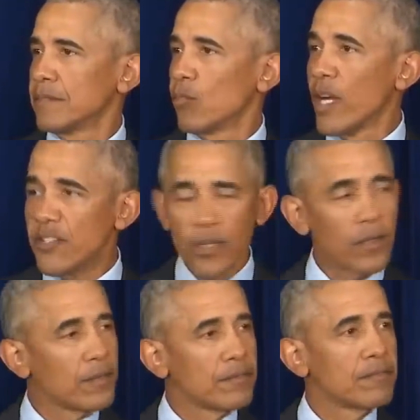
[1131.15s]

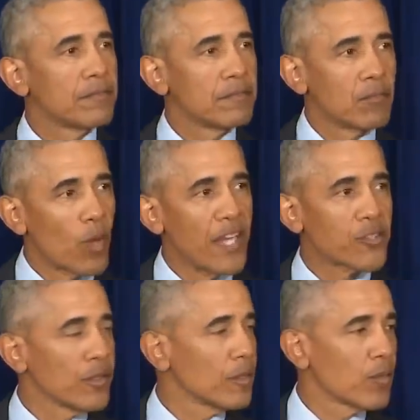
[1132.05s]
regional,
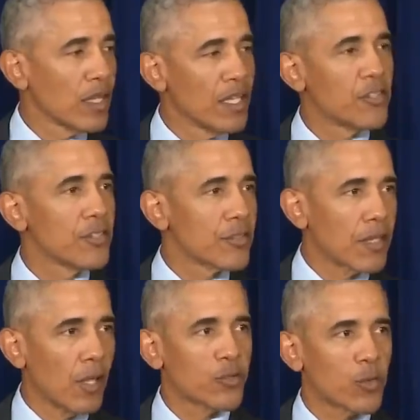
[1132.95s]
racial, religious,
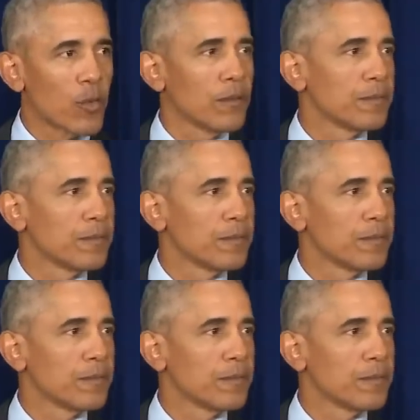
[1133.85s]
cultural.